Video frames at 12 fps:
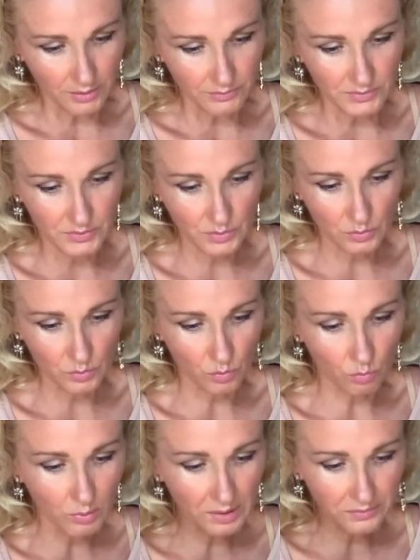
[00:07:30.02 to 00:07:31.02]
So
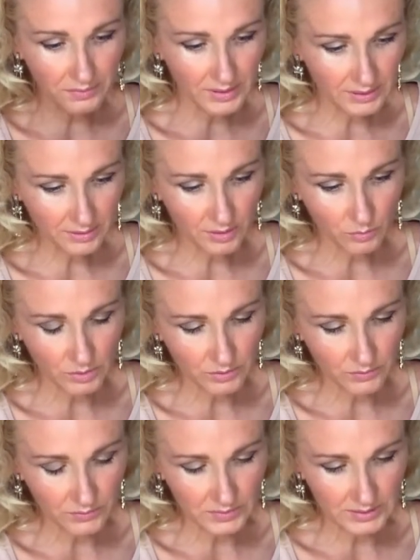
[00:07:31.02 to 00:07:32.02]
one thing that I
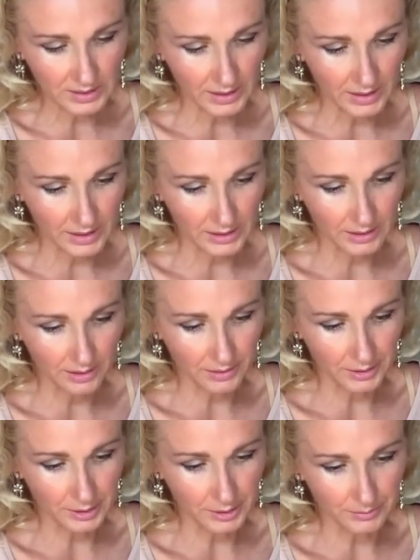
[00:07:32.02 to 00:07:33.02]
wanted to say,
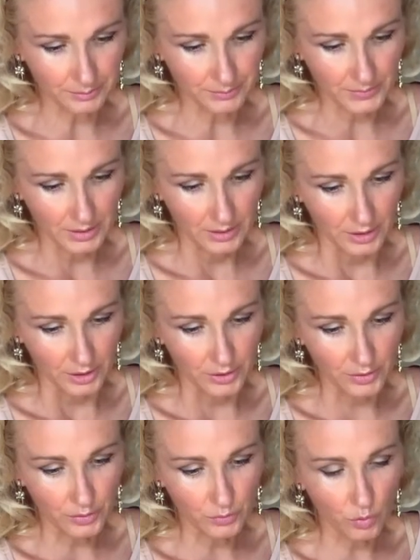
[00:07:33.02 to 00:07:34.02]
you
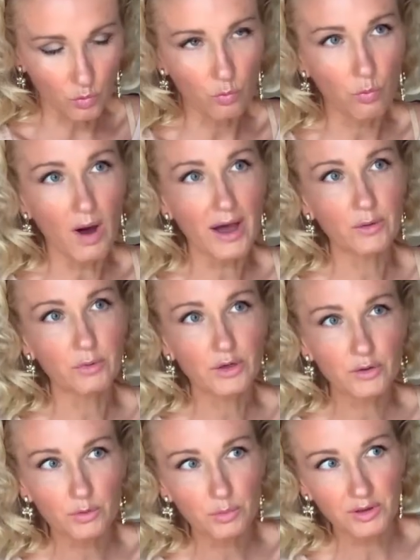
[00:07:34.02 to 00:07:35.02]
know, why we
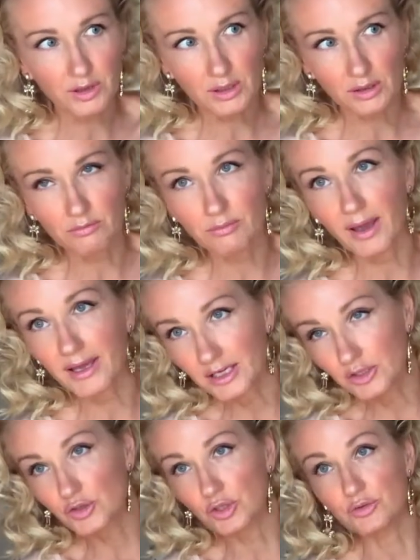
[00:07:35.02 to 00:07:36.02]
could be
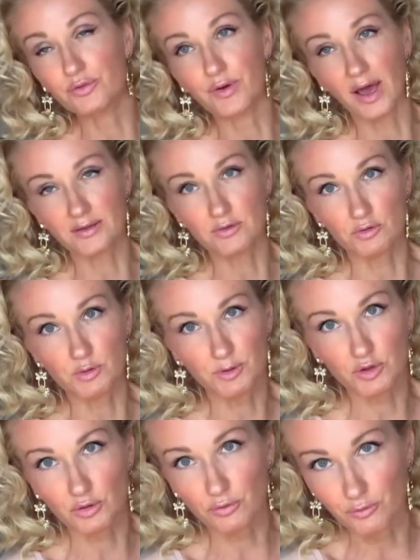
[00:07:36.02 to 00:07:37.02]
aging faster,
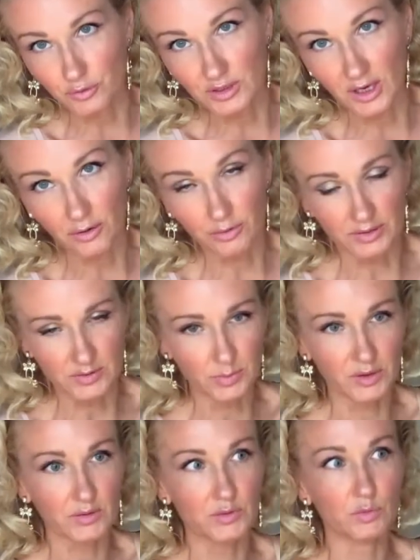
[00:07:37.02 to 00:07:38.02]
especially fruitarians,
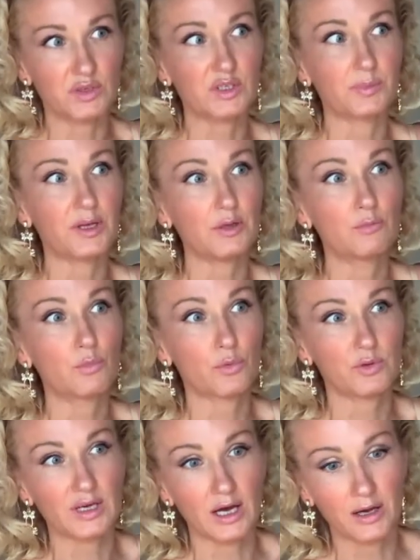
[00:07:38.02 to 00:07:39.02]
because we spend more
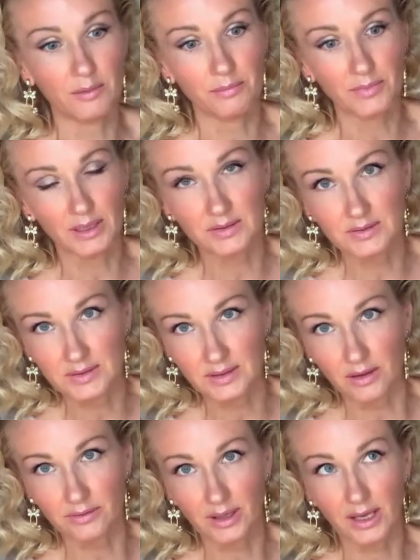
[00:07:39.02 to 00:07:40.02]
time in
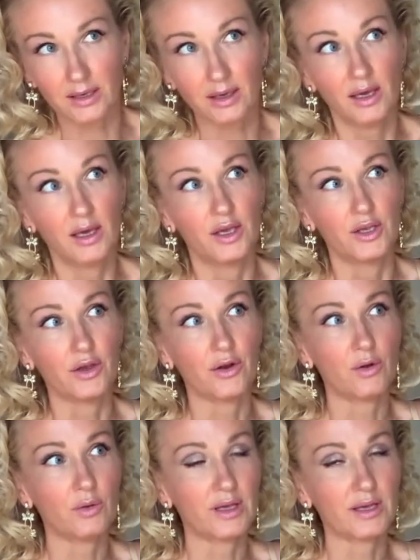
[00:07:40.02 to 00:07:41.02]
sun. Like, you
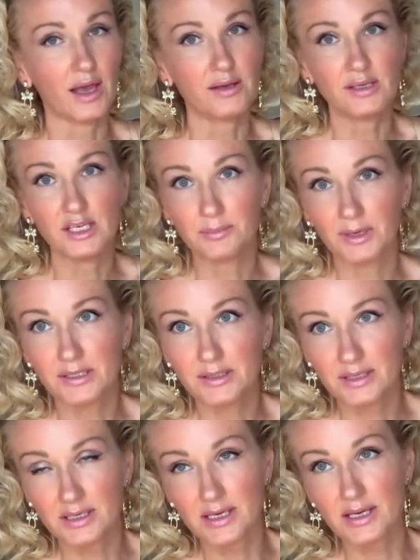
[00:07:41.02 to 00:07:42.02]
know, like I need my
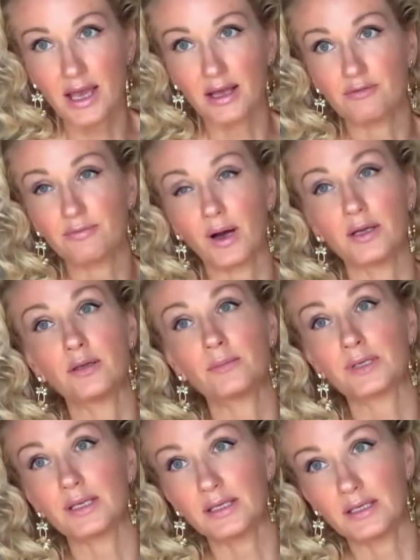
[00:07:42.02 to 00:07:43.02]
D, and finally
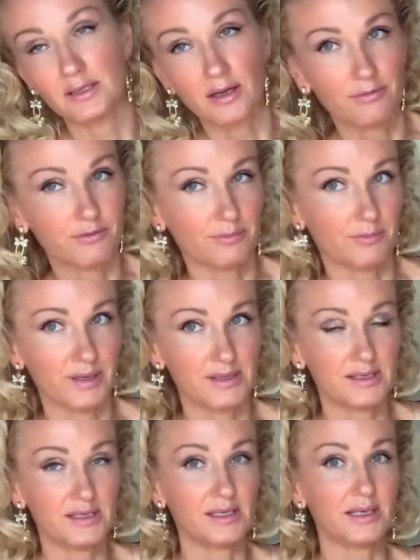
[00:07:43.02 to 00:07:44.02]
I'm getting enough of my
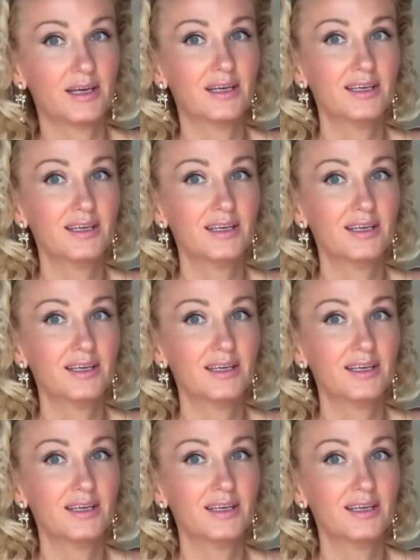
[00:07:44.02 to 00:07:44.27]
D